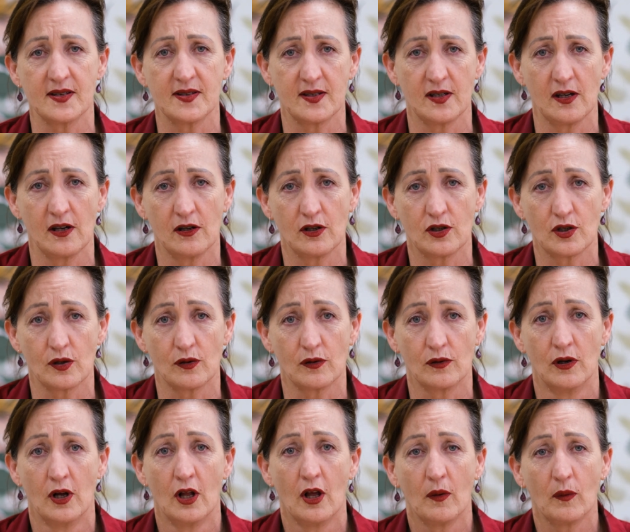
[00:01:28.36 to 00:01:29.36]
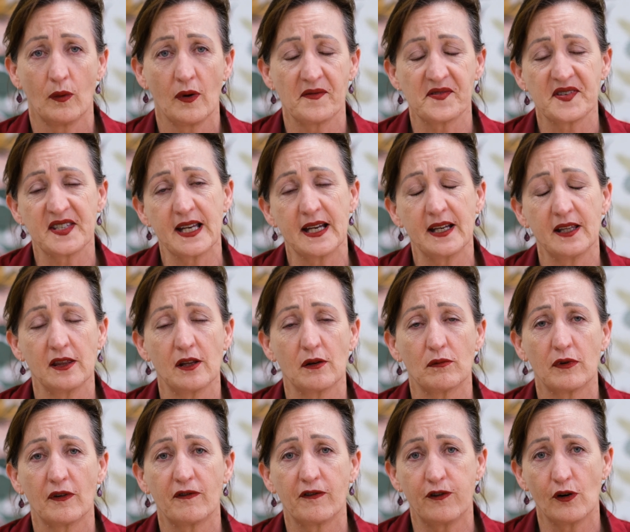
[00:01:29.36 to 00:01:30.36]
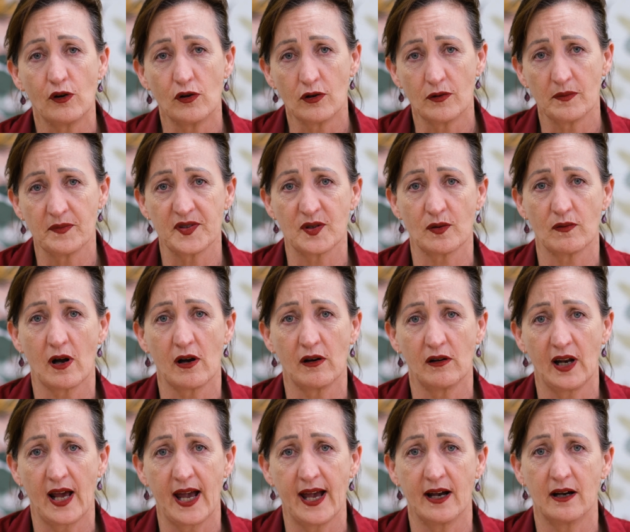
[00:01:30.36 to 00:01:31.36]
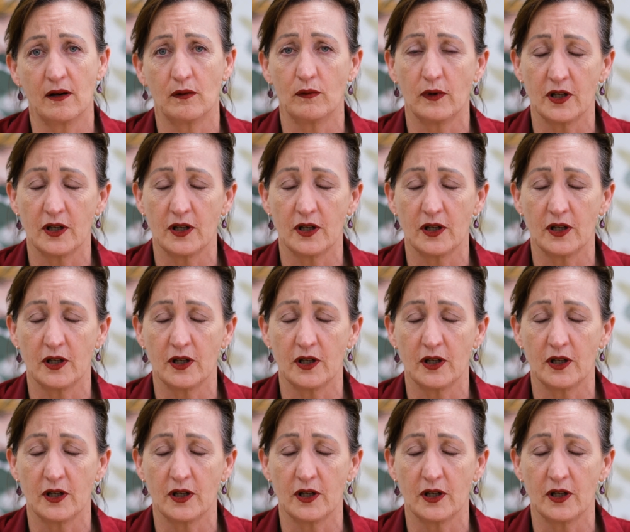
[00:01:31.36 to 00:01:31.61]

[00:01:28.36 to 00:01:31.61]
as usual. We've seen the reforms roll out,